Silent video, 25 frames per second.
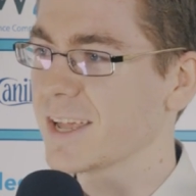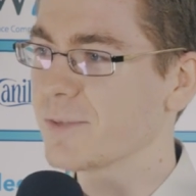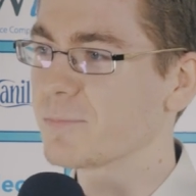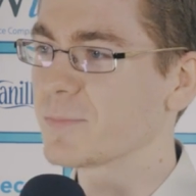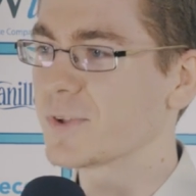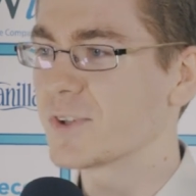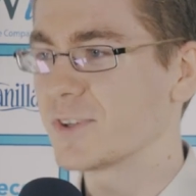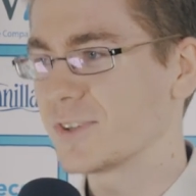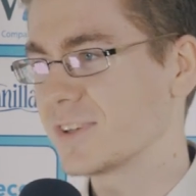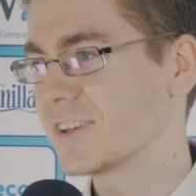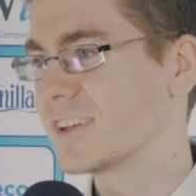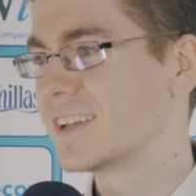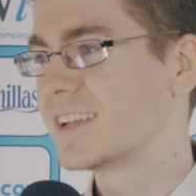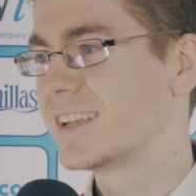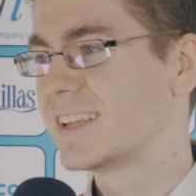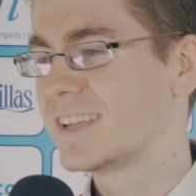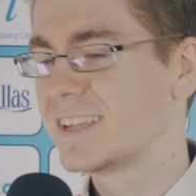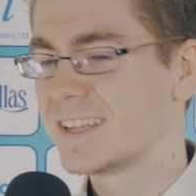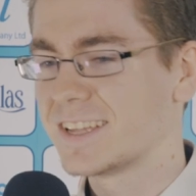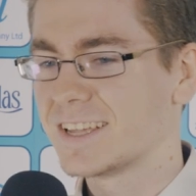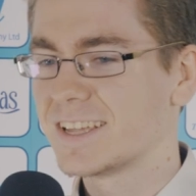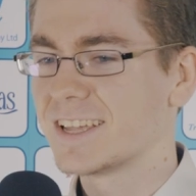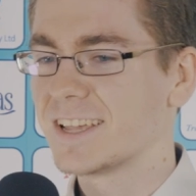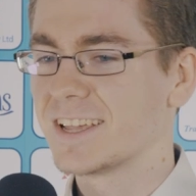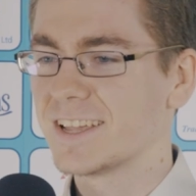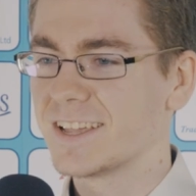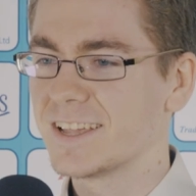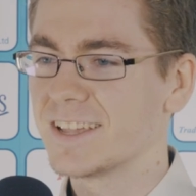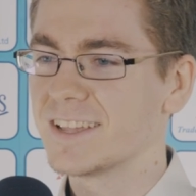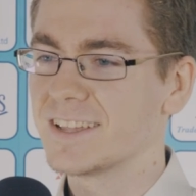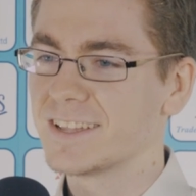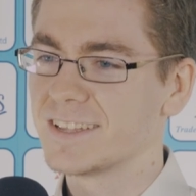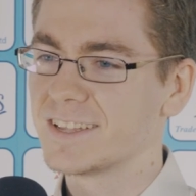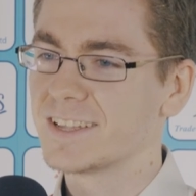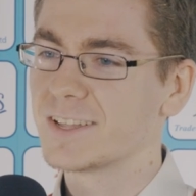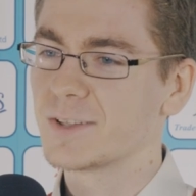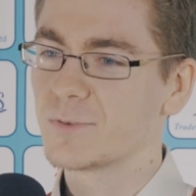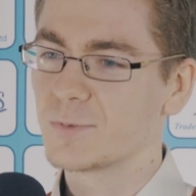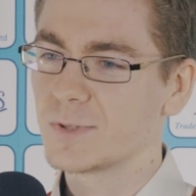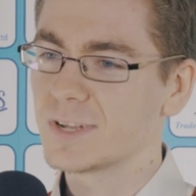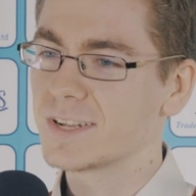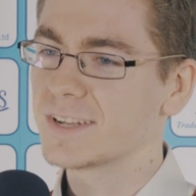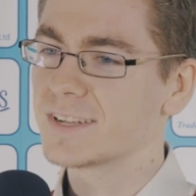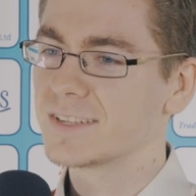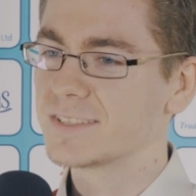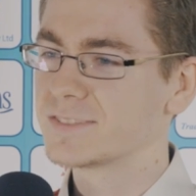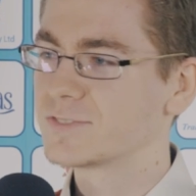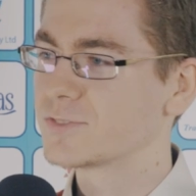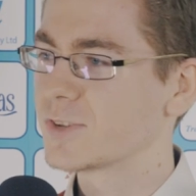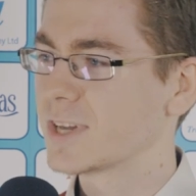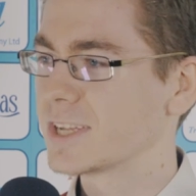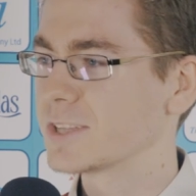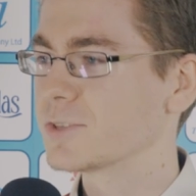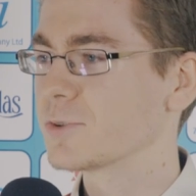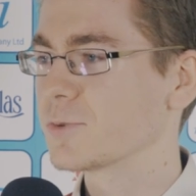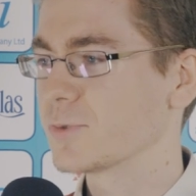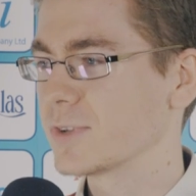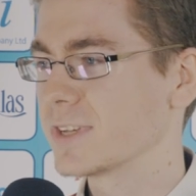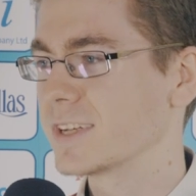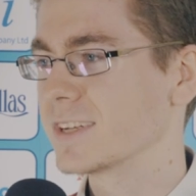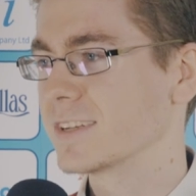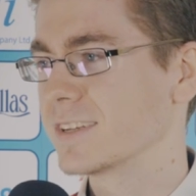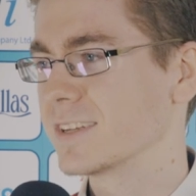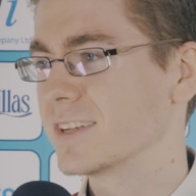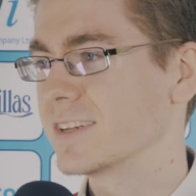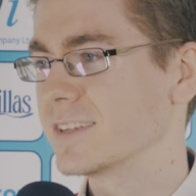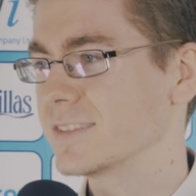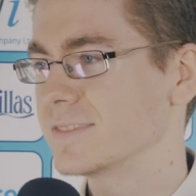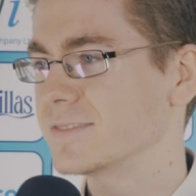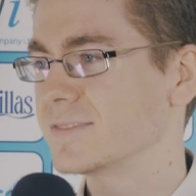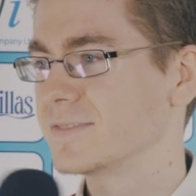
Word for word: I'm uh, I will try to win. Yeah.